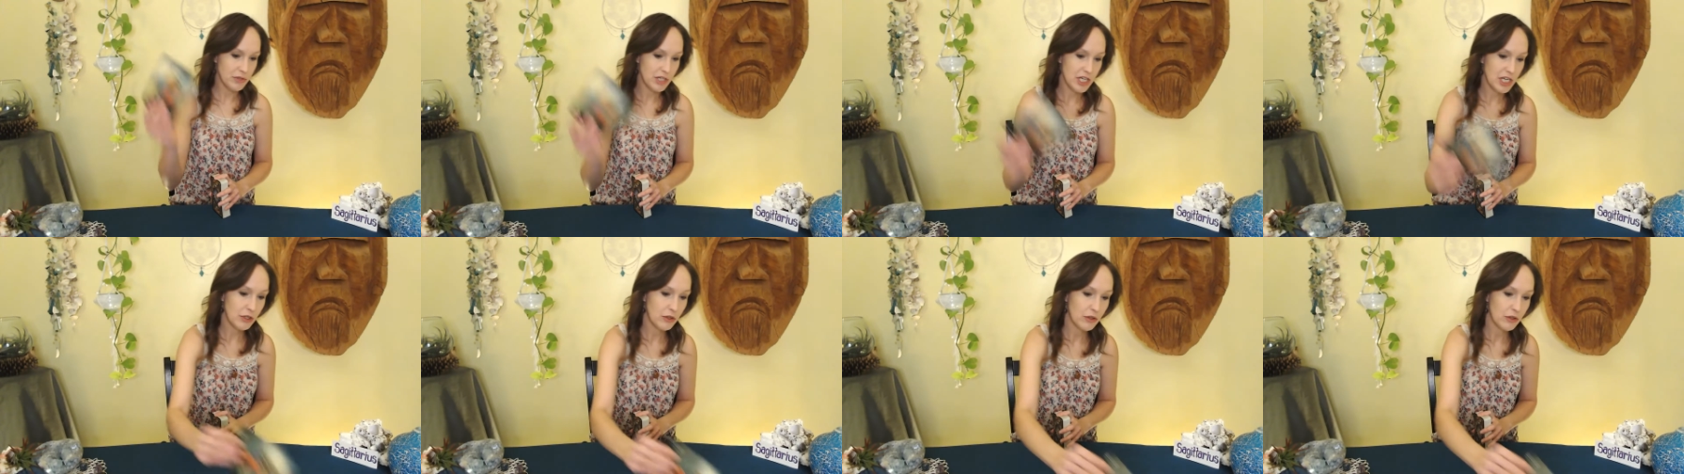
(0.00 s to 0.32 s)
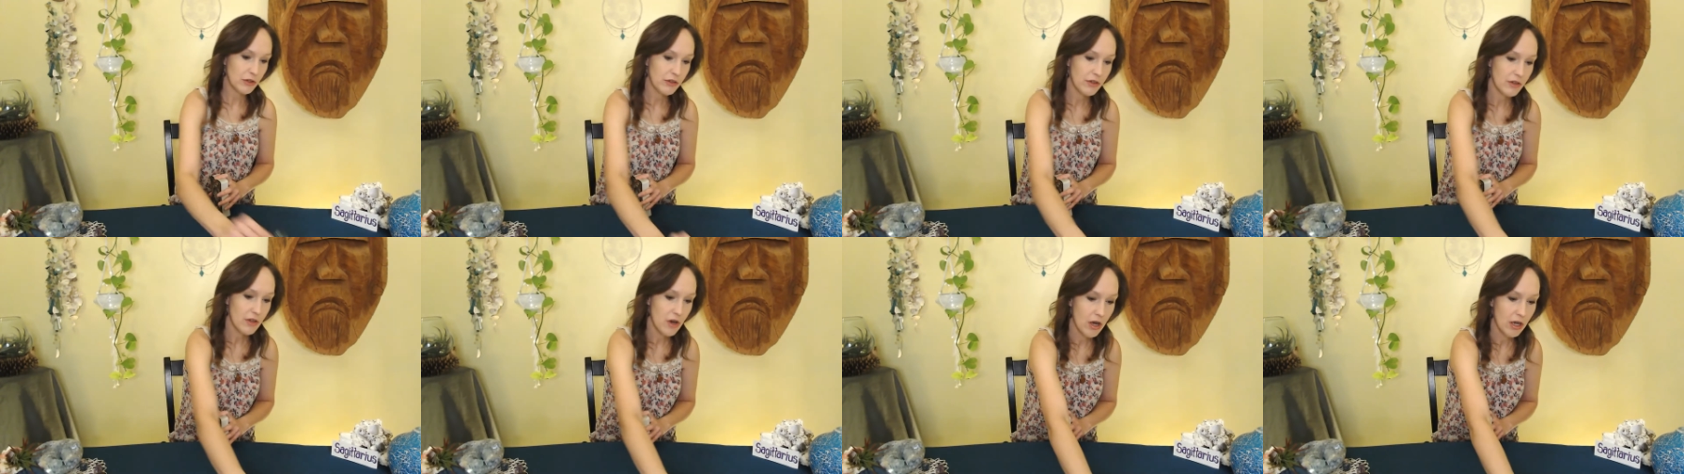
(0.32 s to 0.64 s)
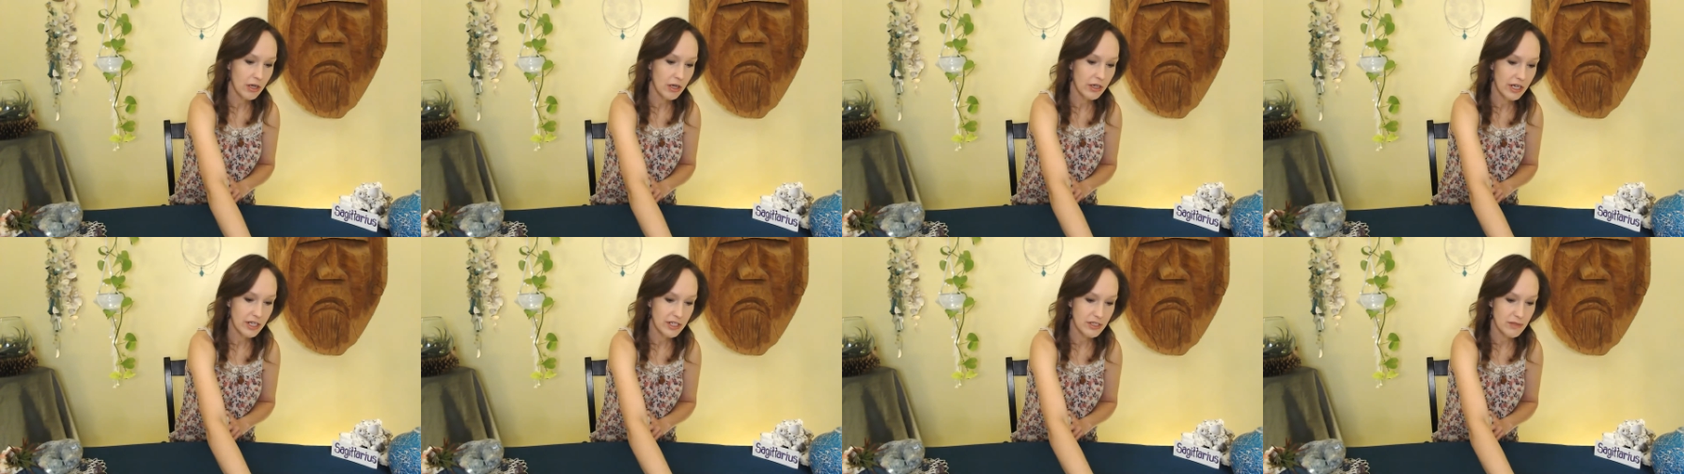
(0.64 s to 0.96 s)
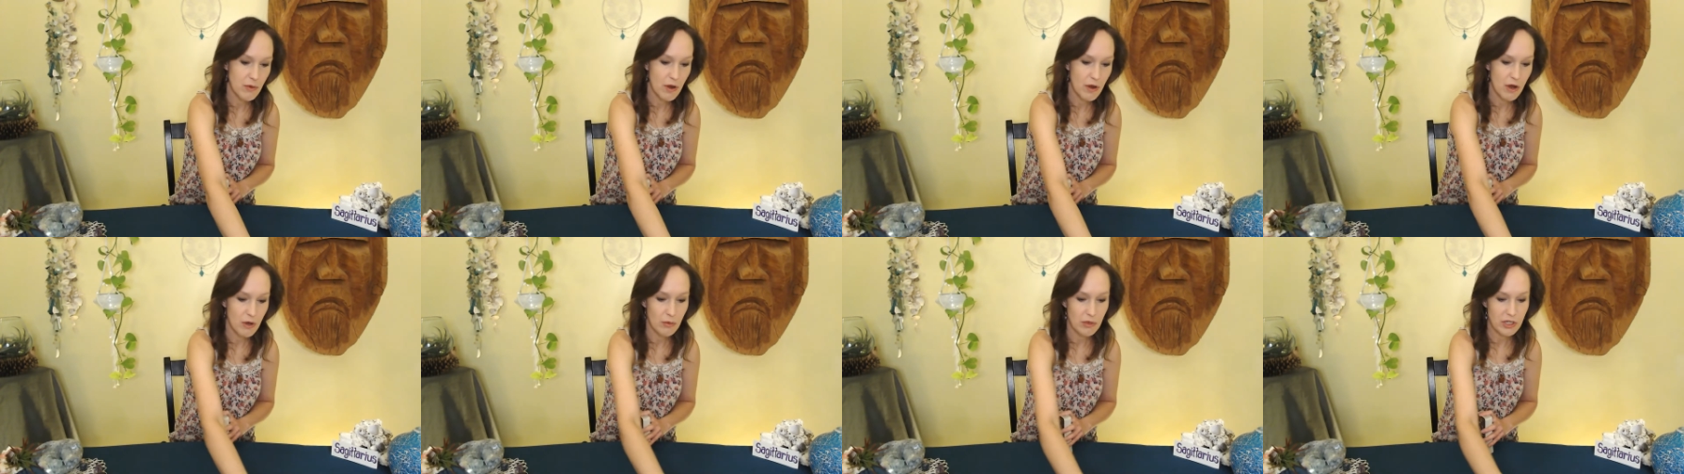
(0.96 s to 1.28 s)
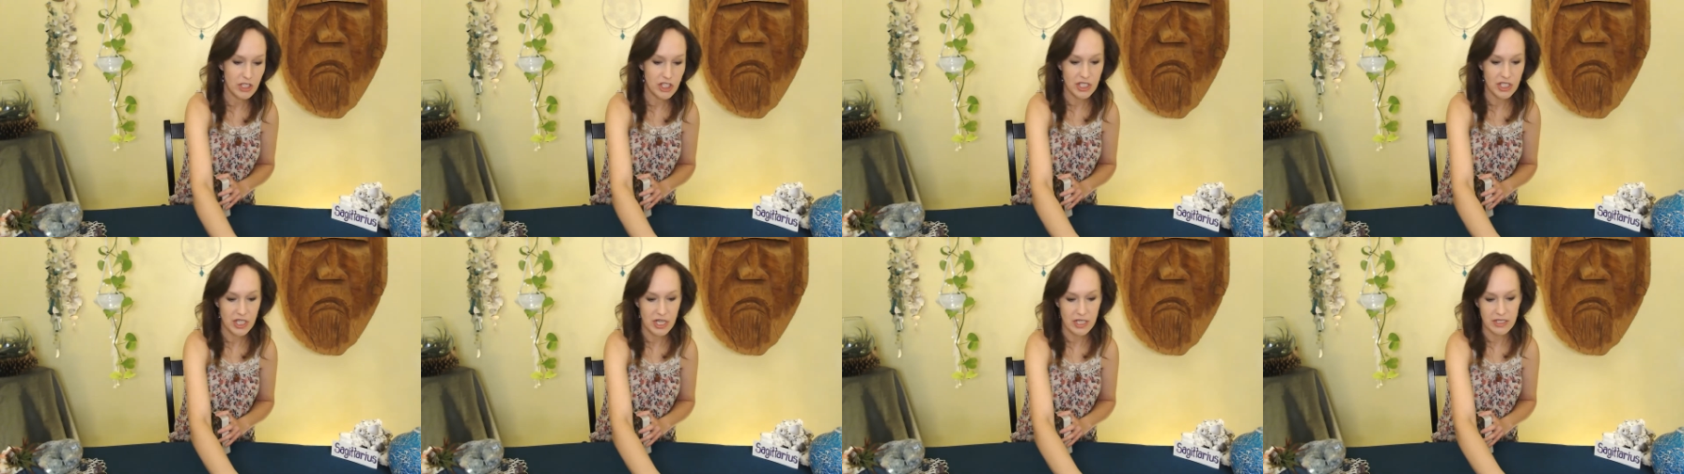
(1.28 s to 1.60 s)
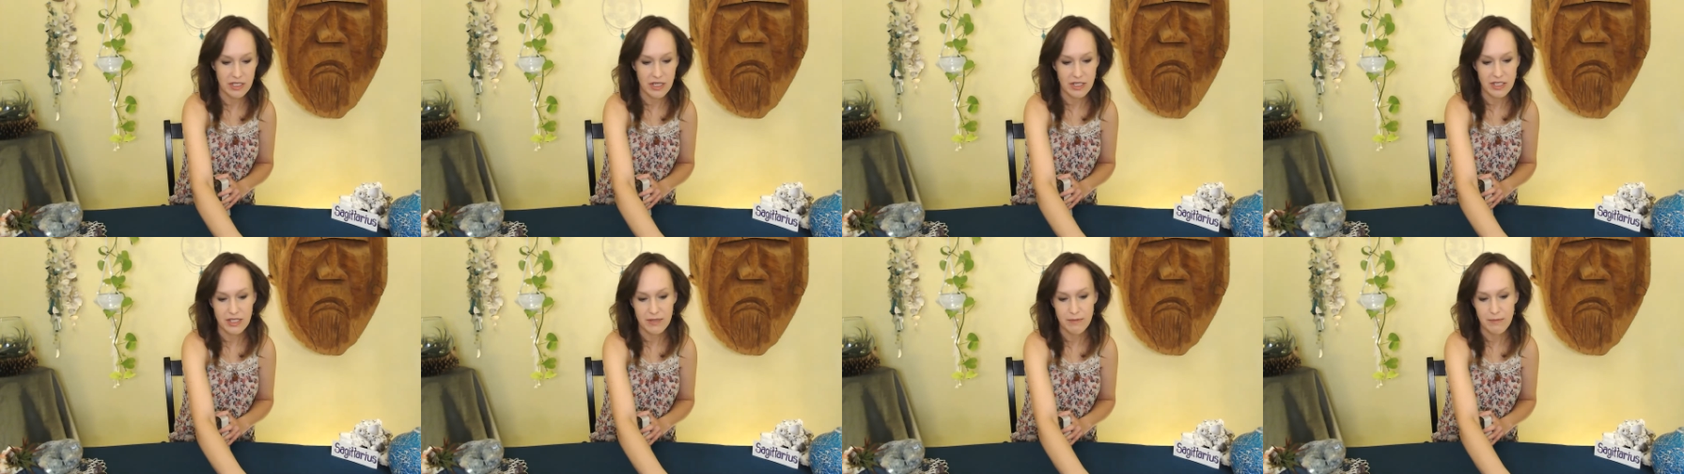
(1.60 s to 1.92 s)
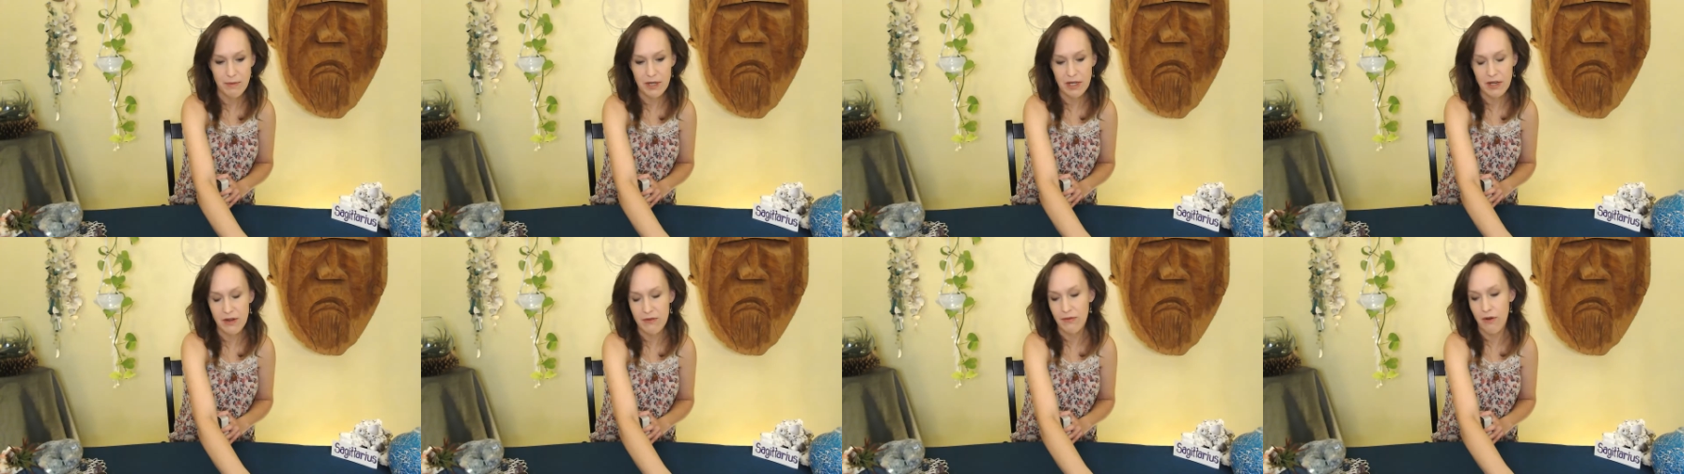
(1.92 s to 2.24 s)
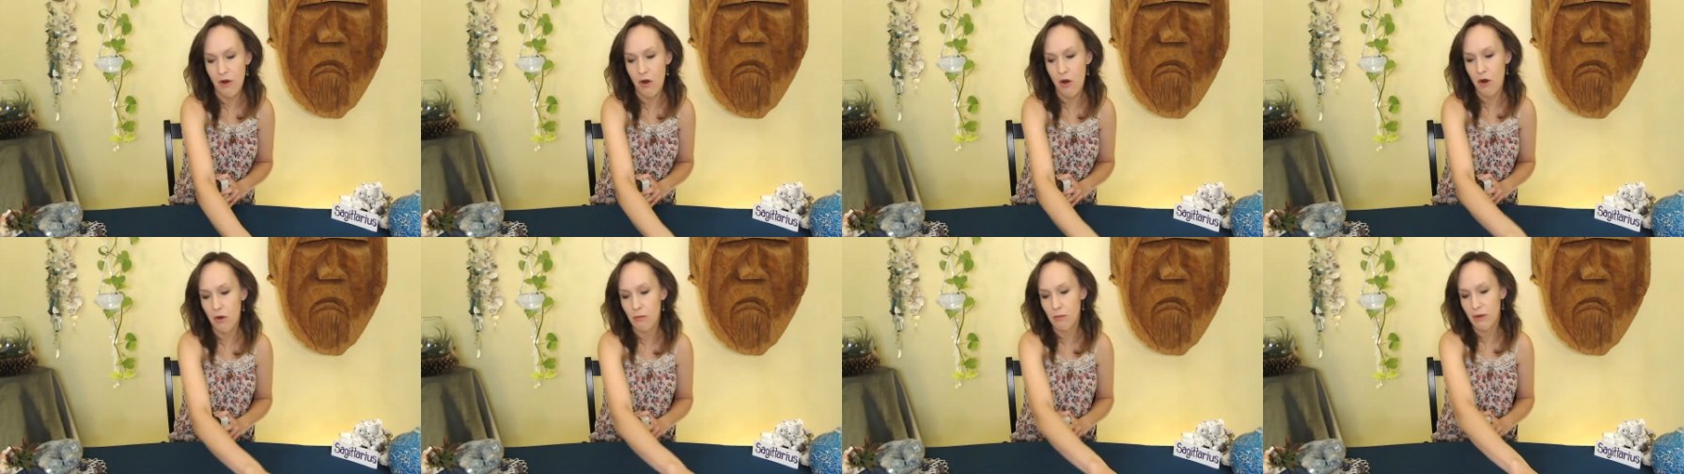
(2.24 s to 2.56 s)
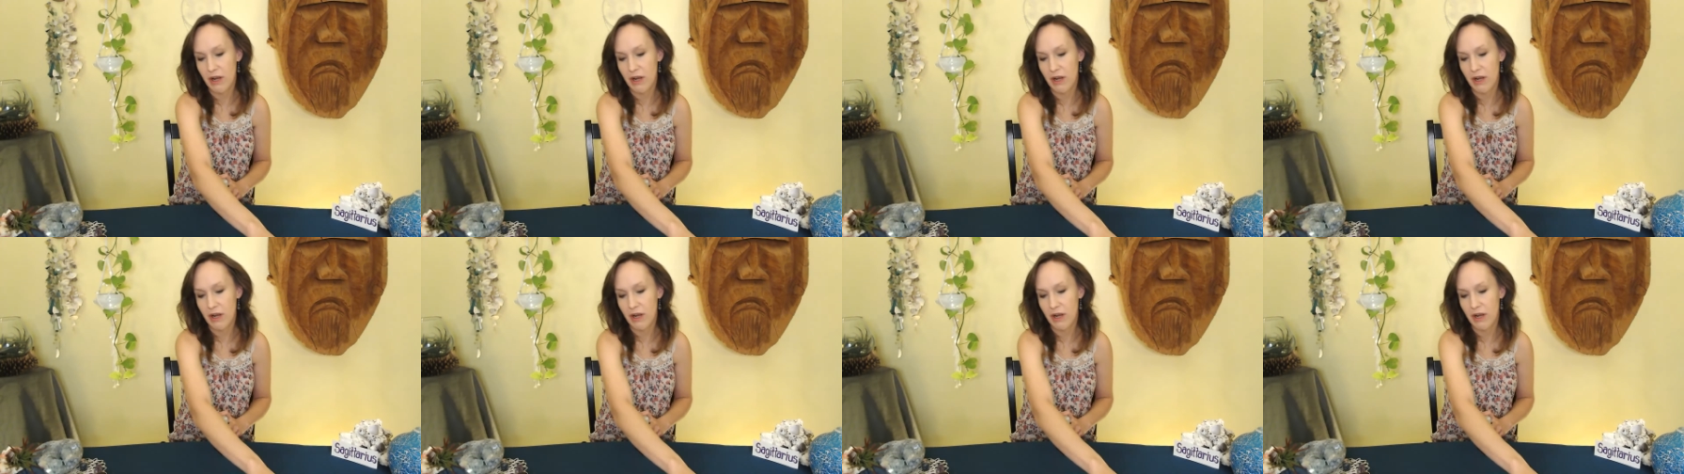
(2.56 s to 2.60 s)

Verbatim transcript: the earth card as well, which does speak of home.